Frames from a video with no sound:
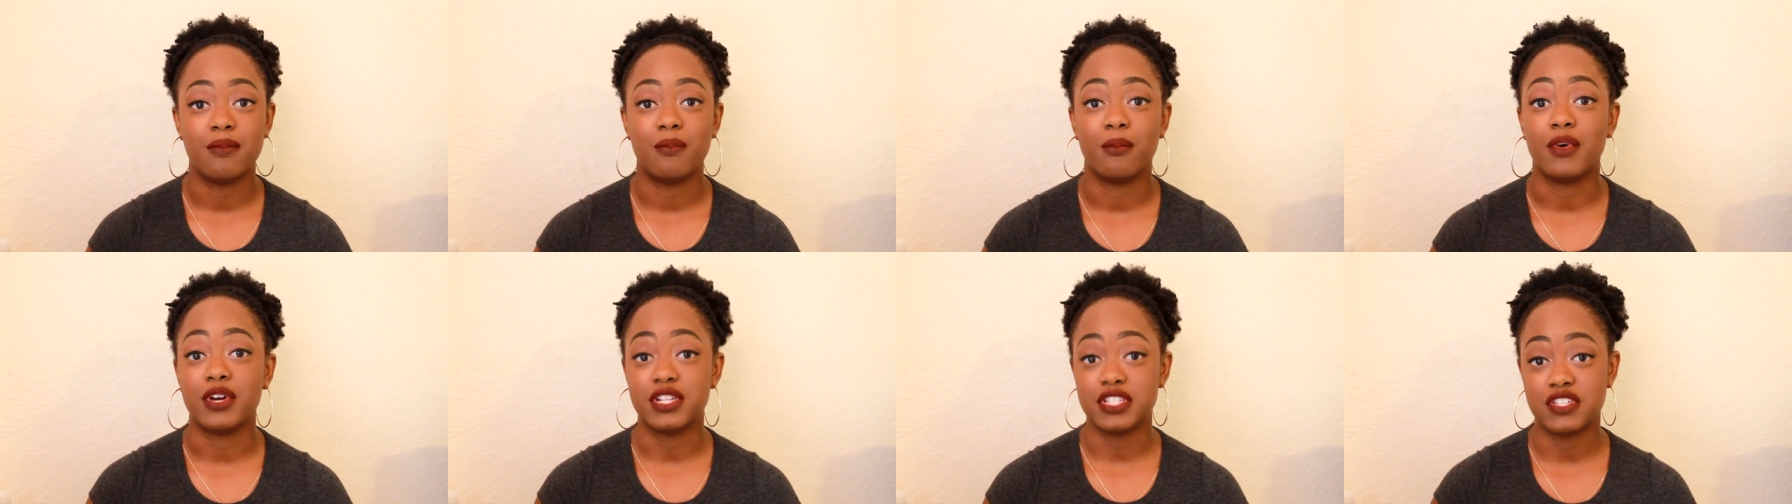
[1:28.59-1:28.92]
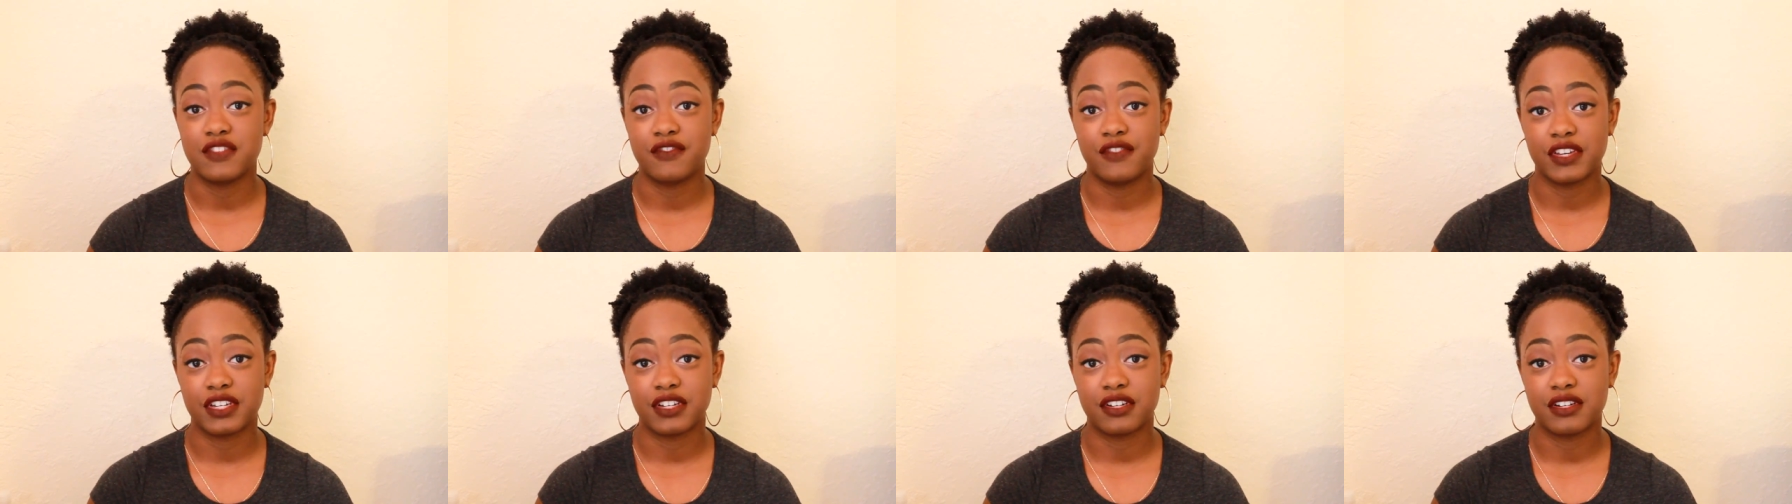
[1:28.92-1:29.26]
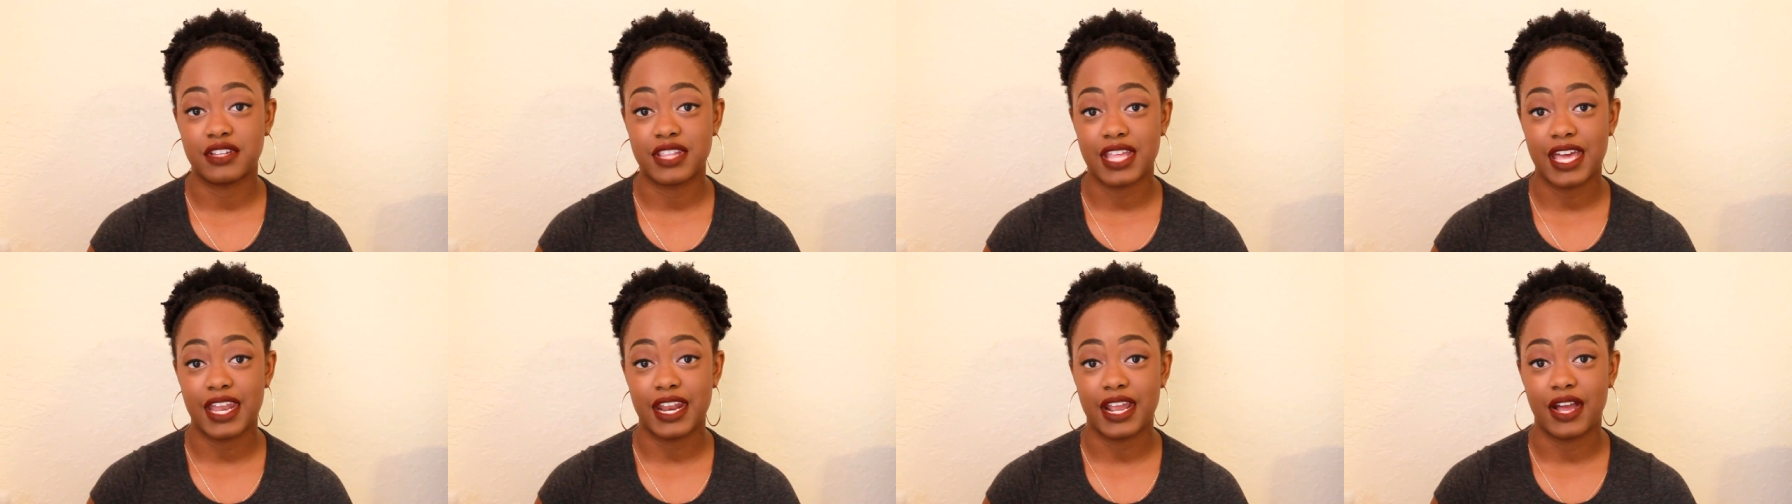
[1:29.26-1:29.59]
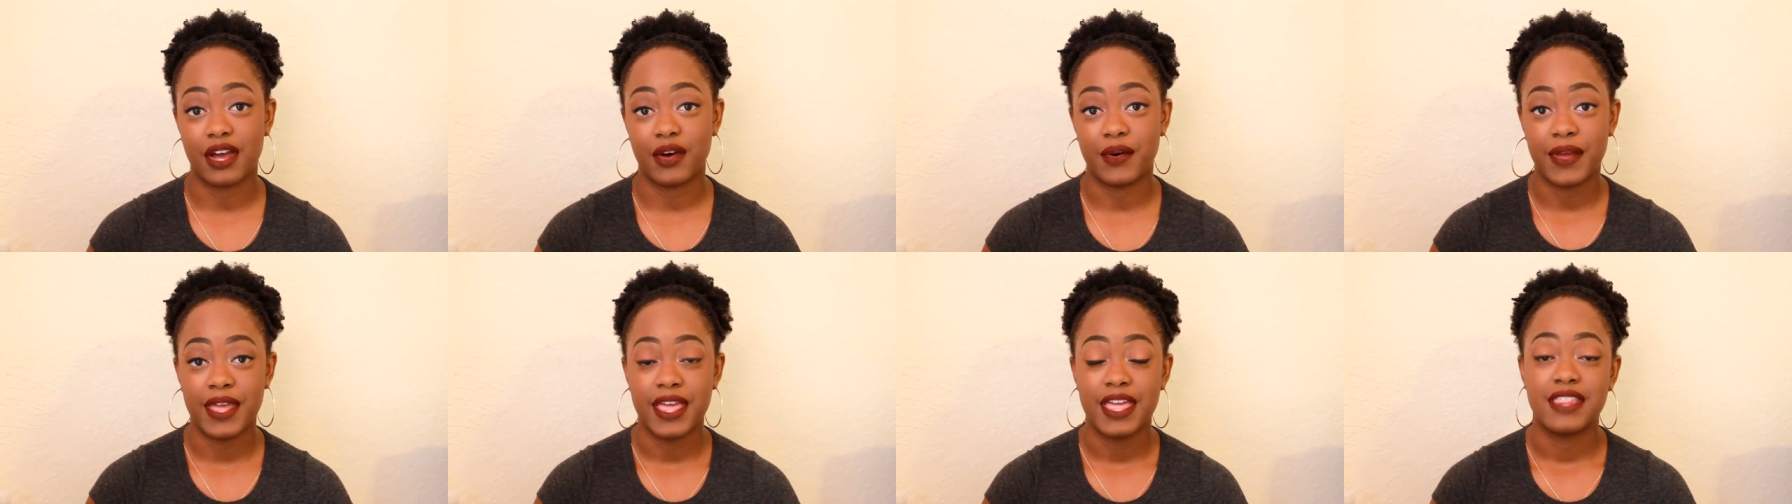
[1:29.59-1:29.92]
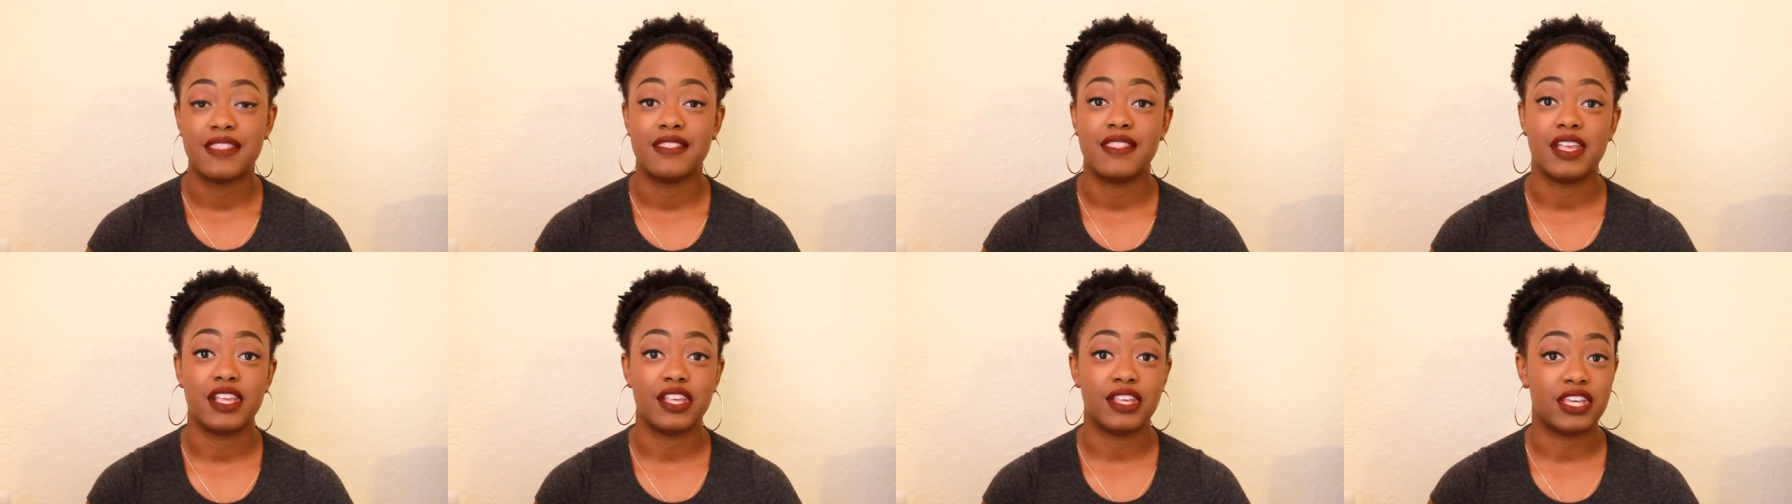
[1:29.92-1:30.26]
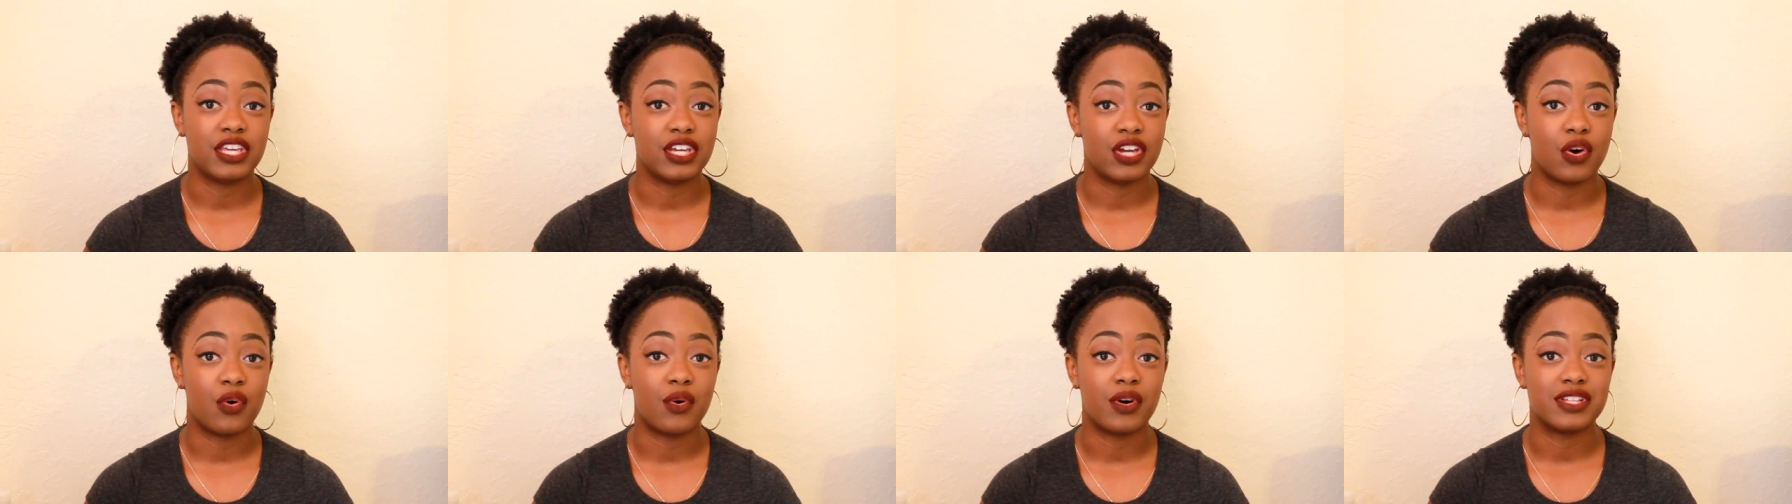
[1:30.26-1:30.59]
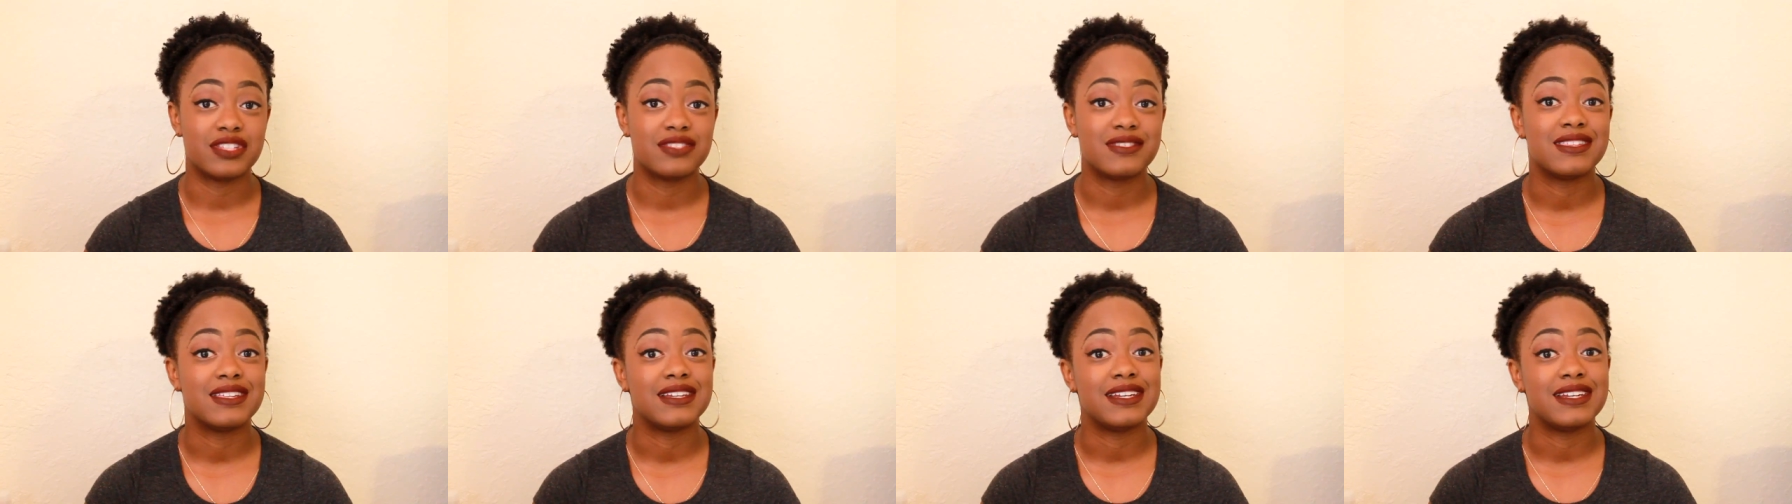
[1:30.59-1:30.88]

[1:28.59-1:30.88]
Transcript: Once you figure that out, then you can go on to